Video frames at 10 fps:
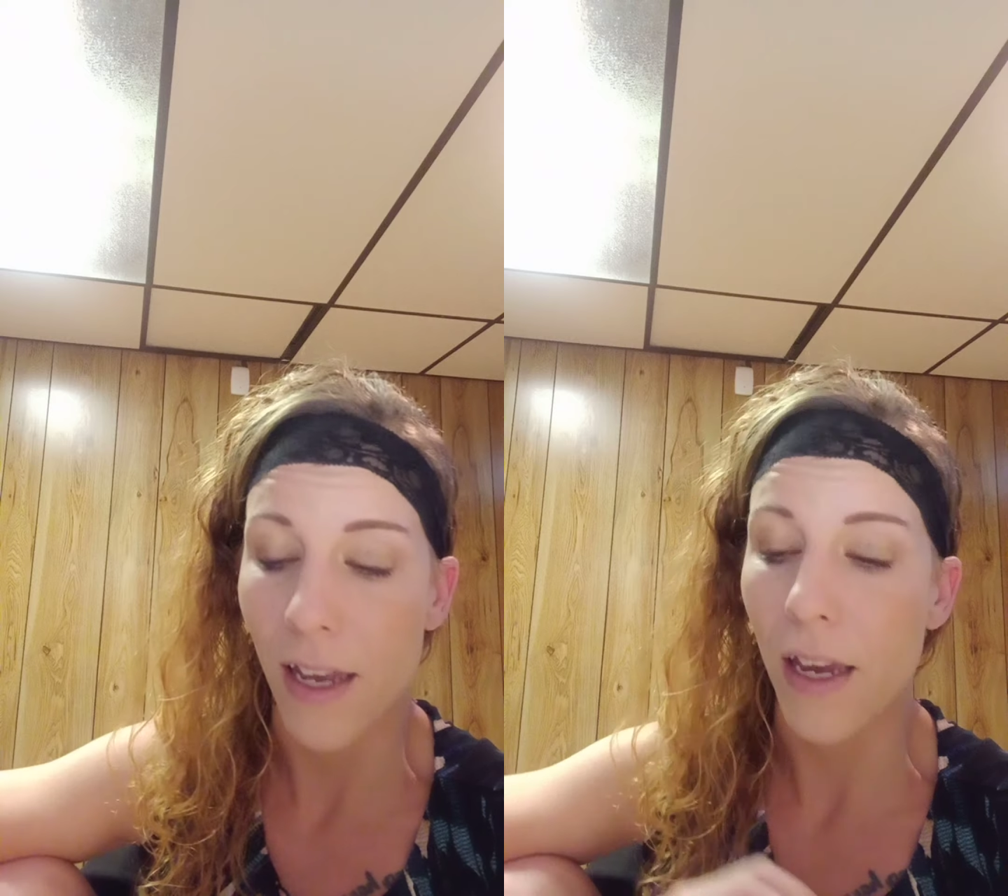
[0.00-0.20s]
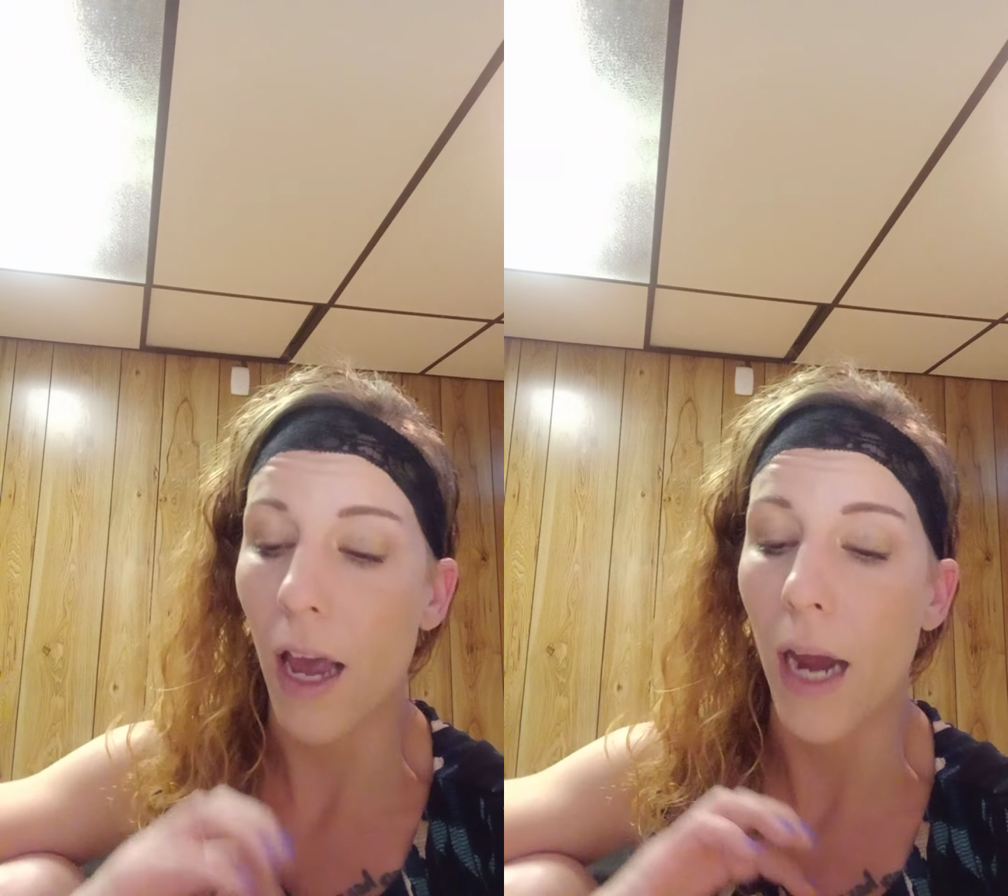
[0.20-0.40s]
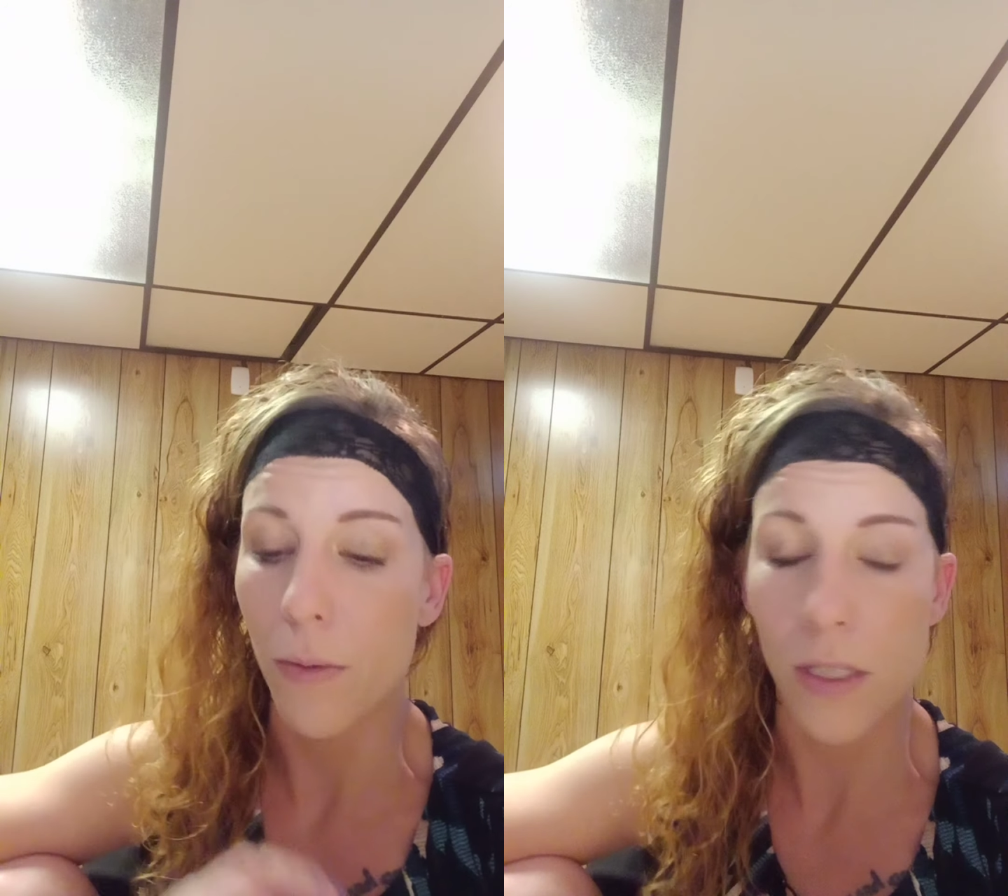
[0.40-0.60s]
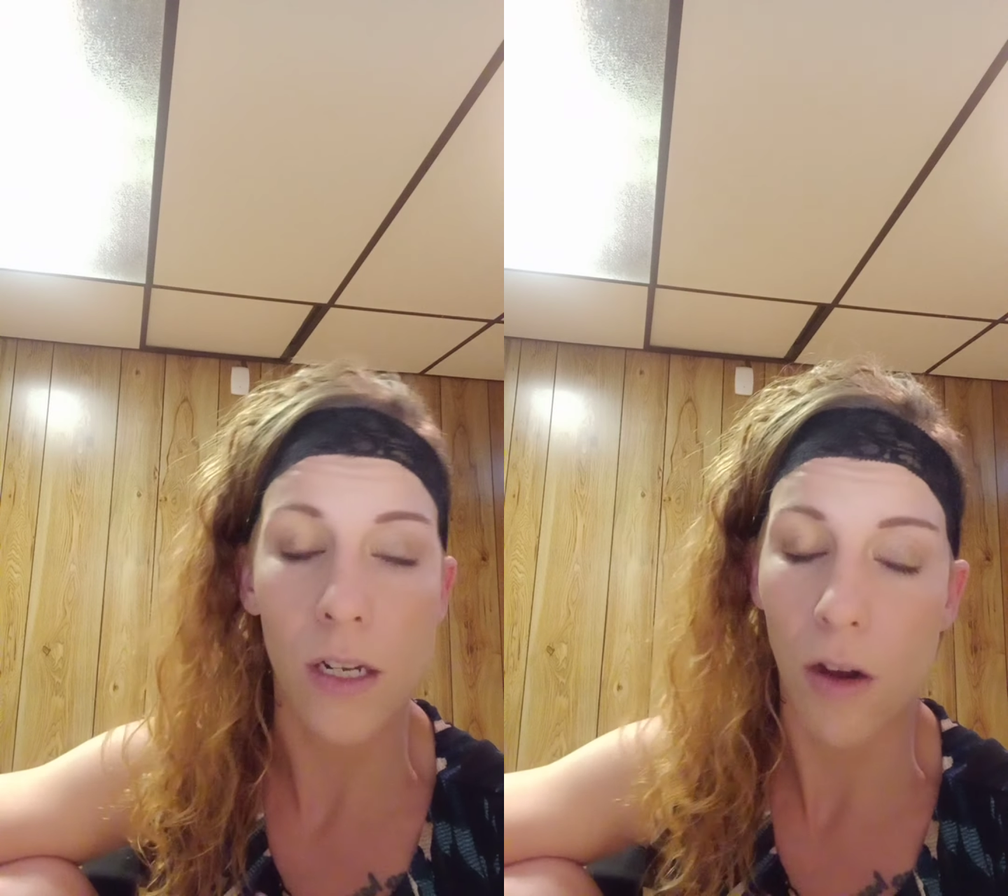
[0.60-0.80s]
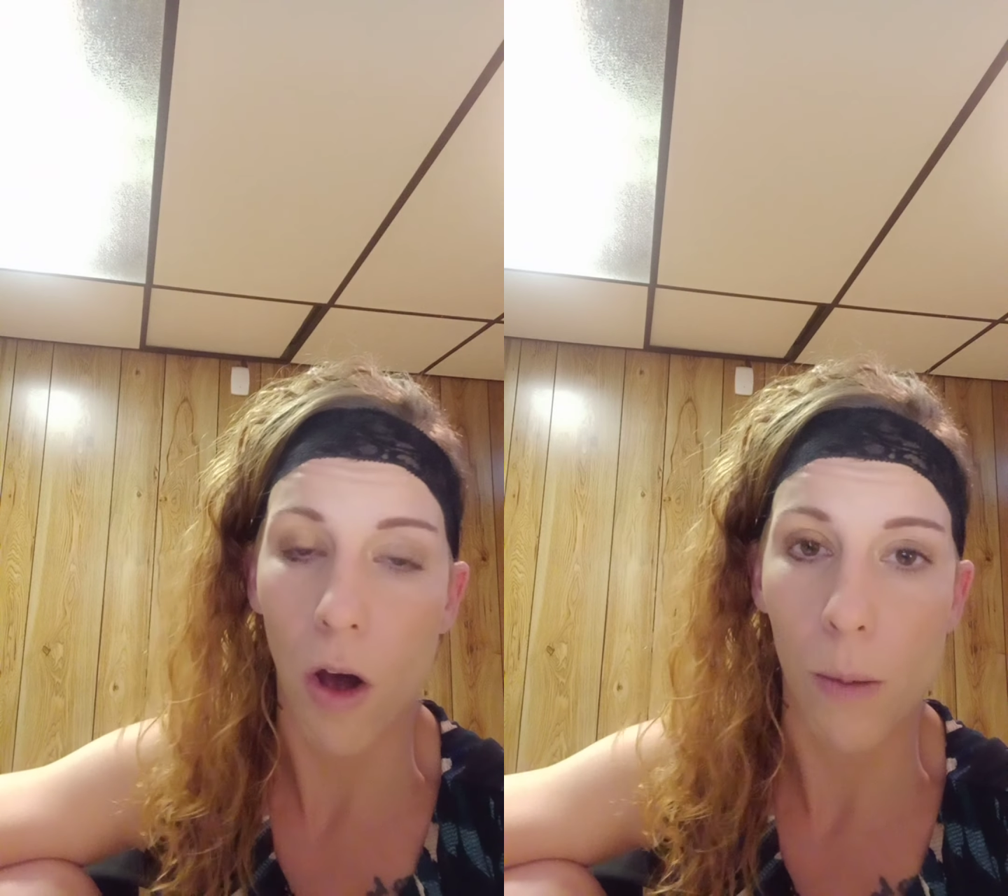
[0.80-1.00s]
Like, I was
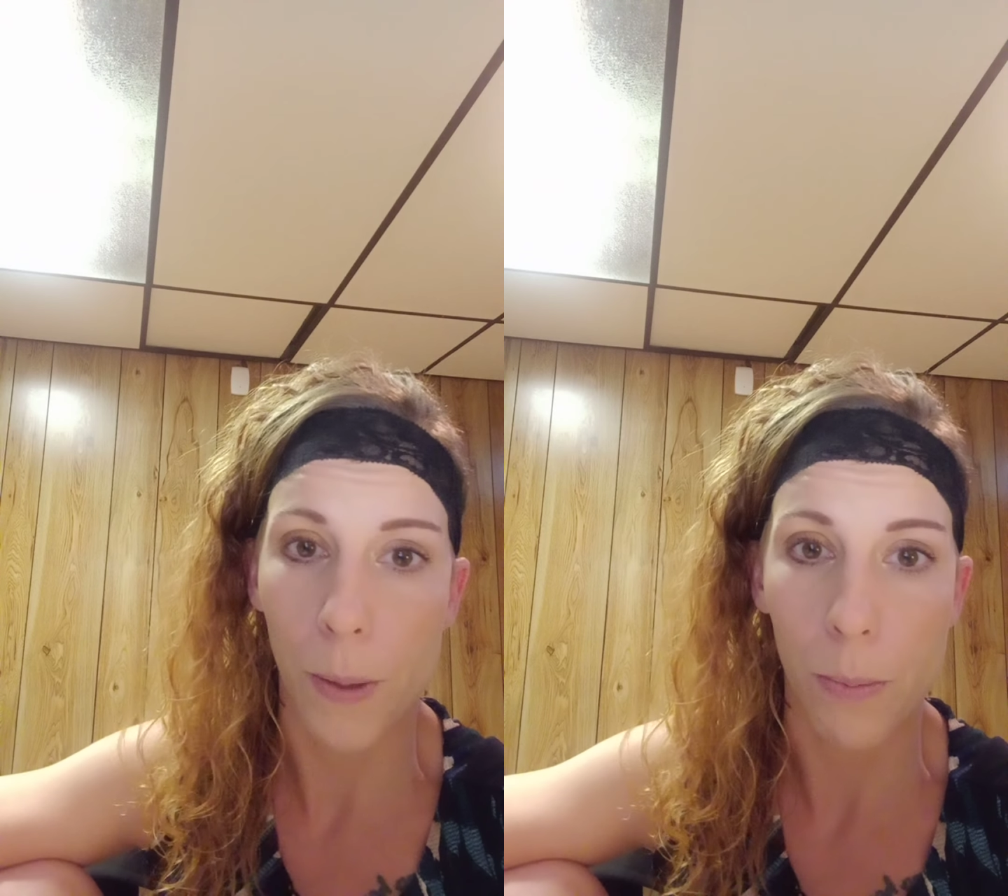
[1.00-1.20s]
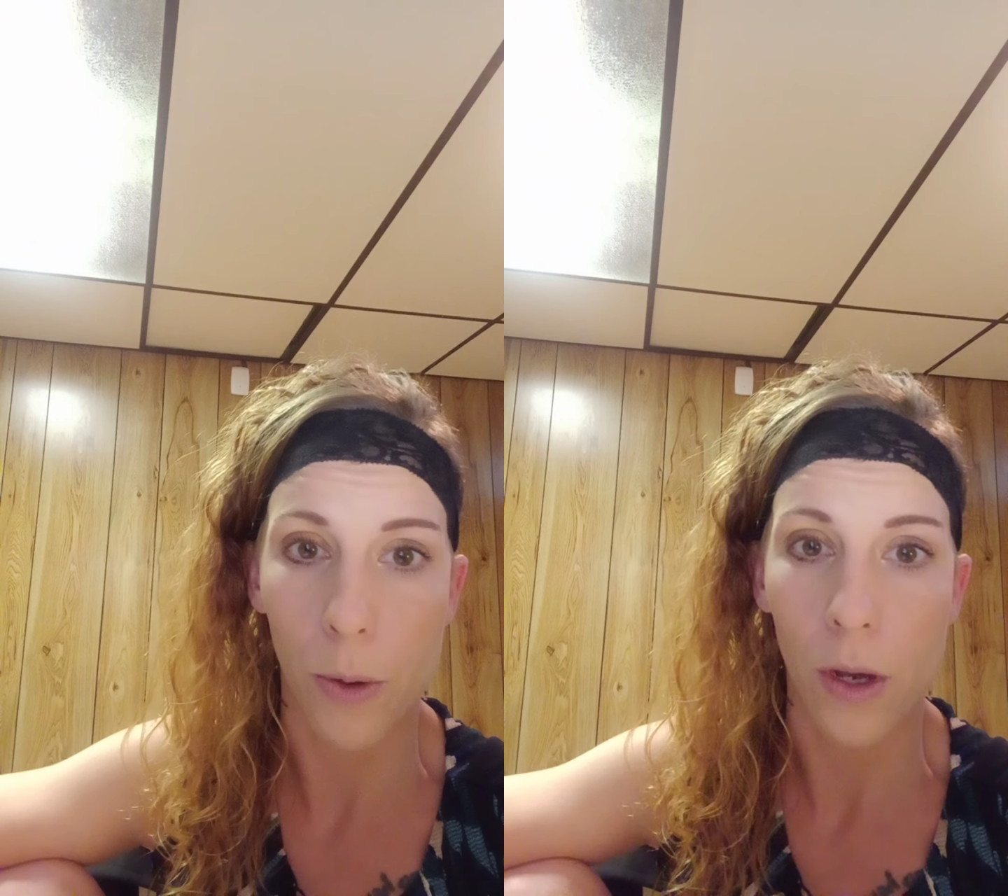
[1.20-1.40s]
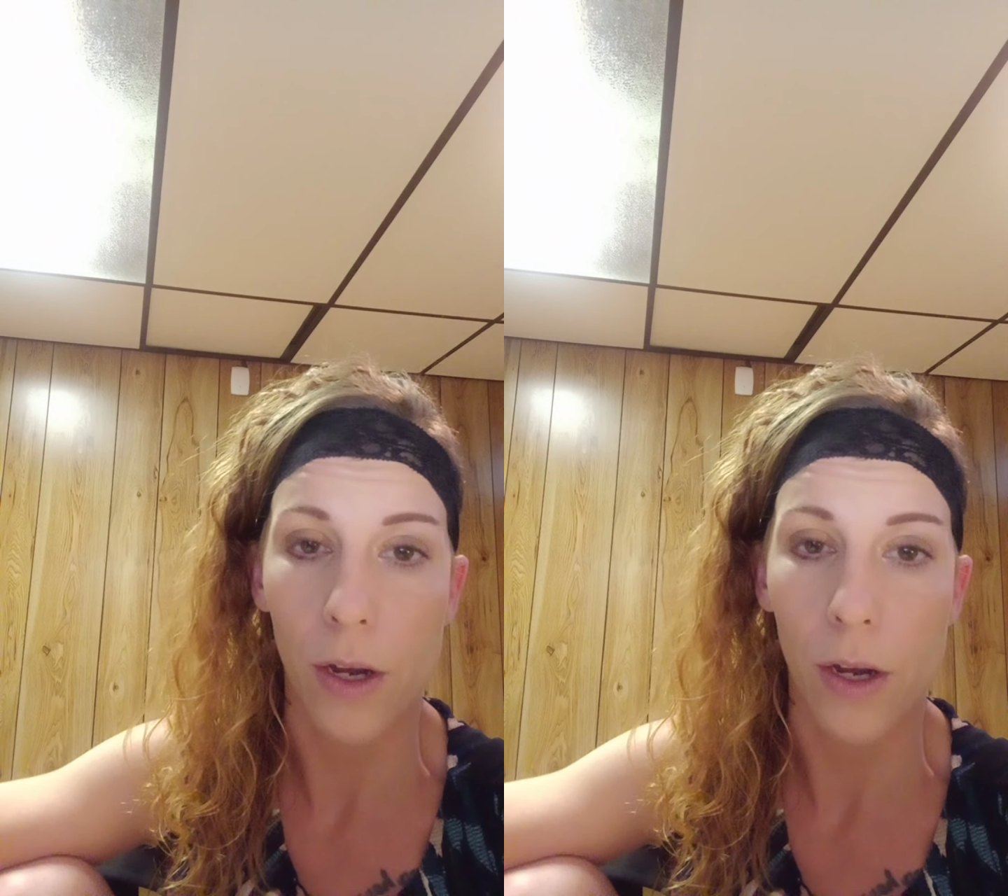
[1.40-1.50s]
going to call people